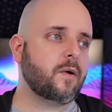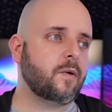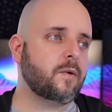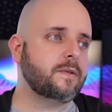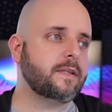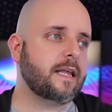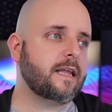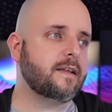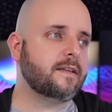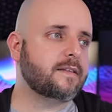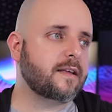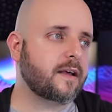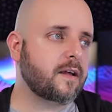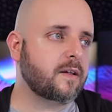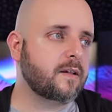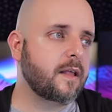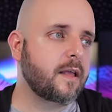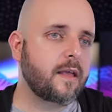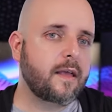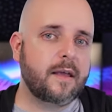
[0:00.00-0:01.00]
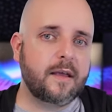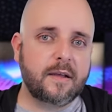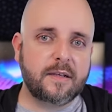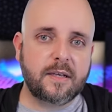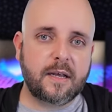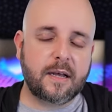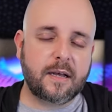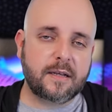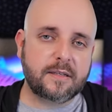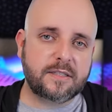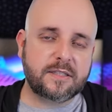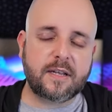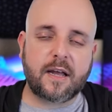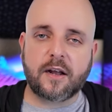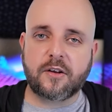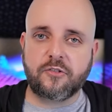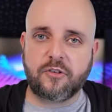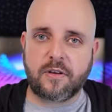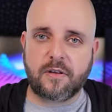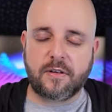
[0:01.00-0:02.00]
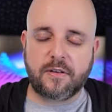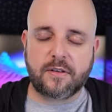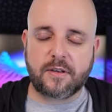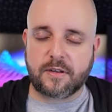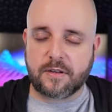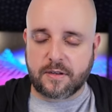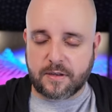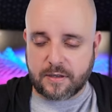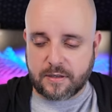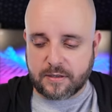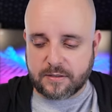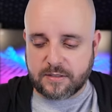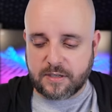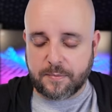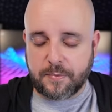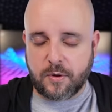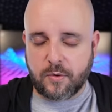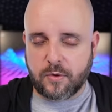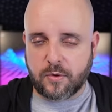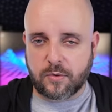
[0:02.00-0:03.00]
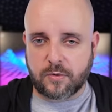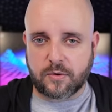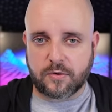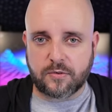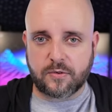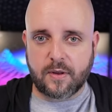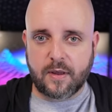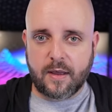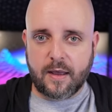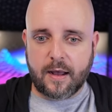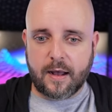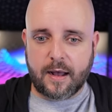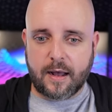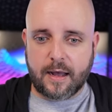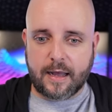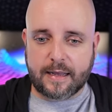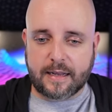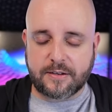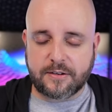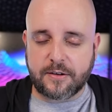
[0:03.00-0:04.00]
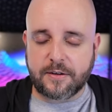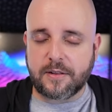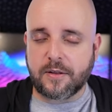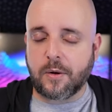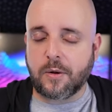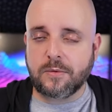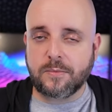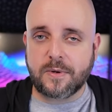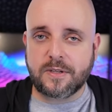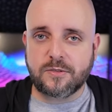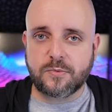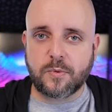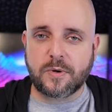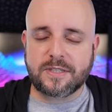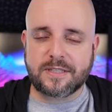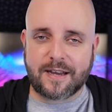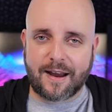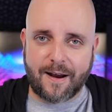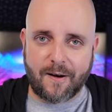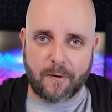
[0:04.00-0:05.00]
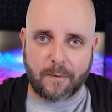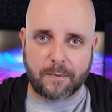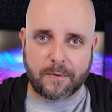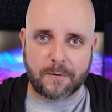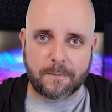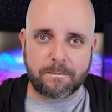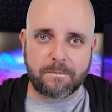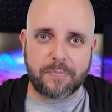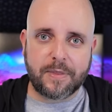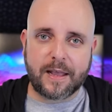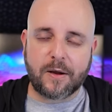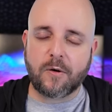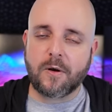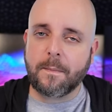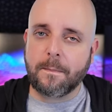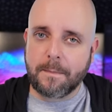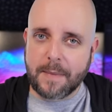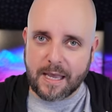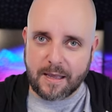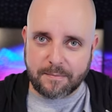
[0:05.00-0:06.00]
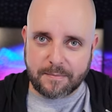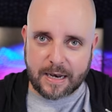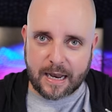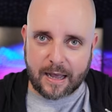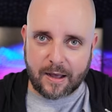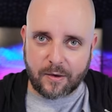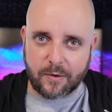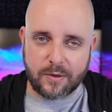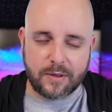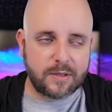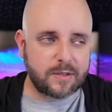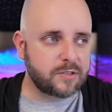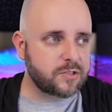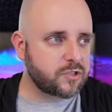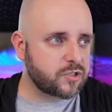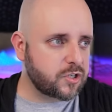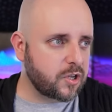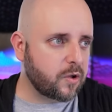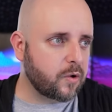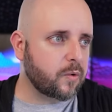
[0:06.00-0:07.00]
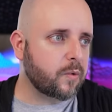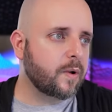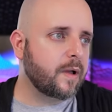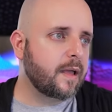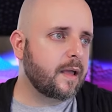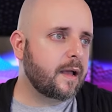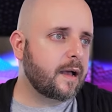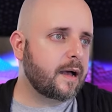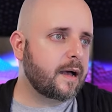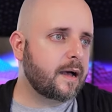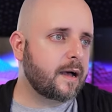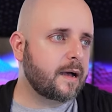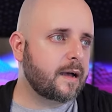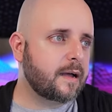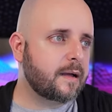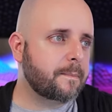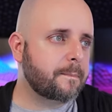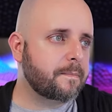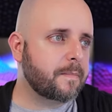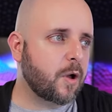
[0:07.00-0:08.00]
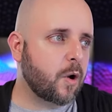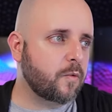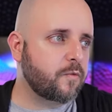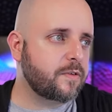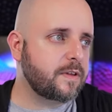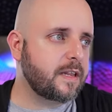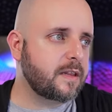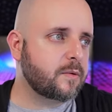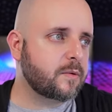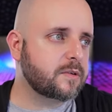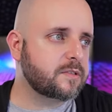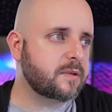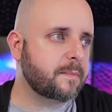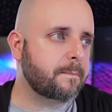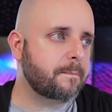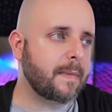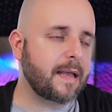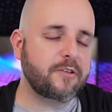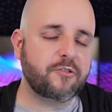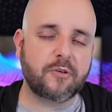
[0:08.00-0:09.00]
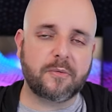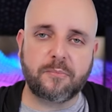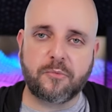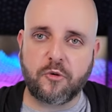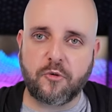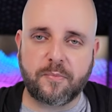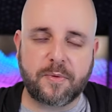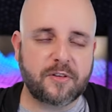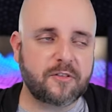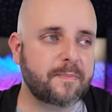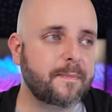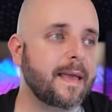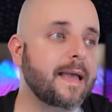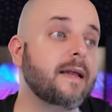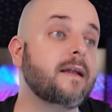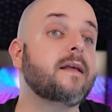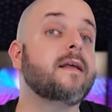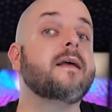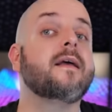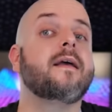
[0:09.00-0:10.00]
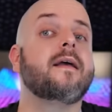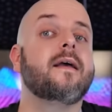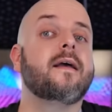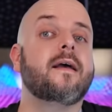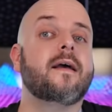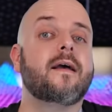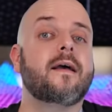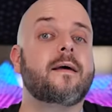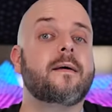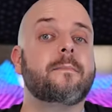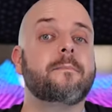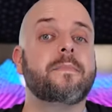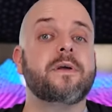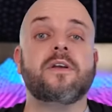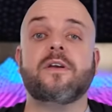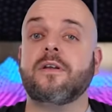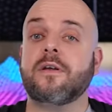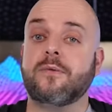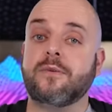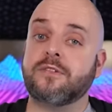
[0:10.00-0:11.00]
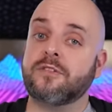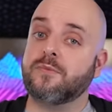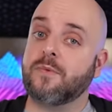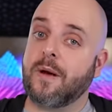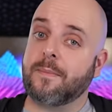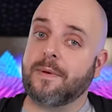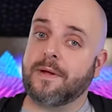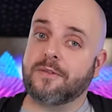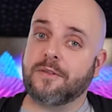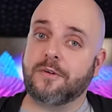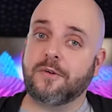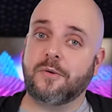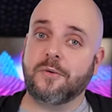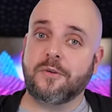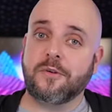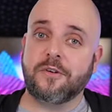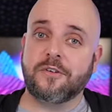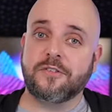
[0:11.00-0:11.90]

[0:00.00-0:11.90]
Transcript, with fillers: old Intel uh, stock G, uh, uh, CPU coolers. Uh, I can tell you the old ones were terrible. They are a meme now. So um, hopefully there were some major improvements made, but you can always swap out the cooler